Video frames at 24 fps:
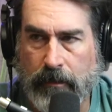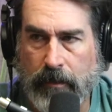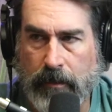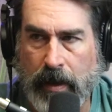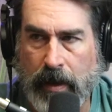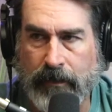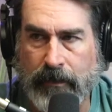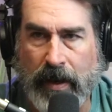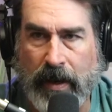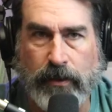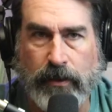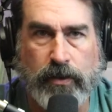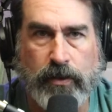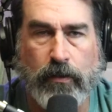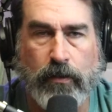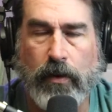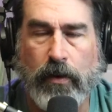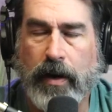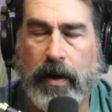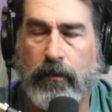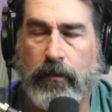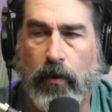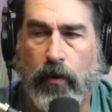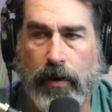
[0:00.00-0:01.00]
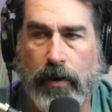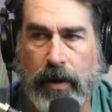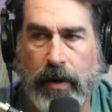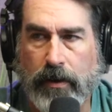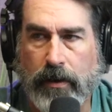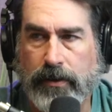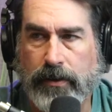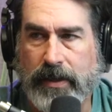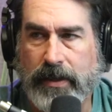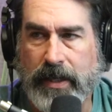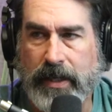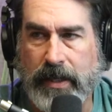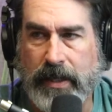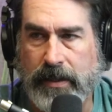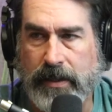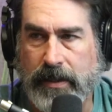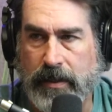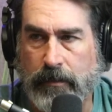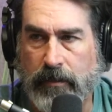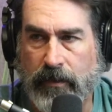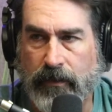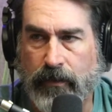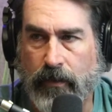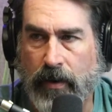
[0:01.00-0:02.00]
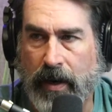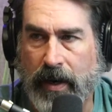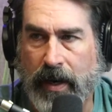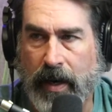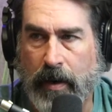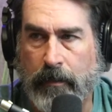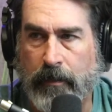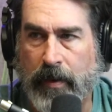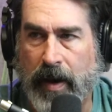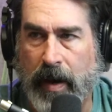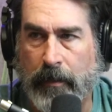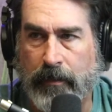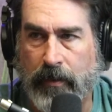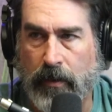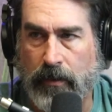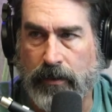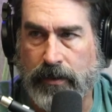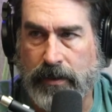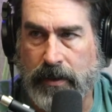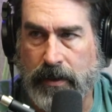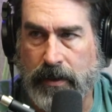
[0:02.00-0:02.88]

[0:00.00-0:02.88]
I've got 20 more years easy before I got to pop those in.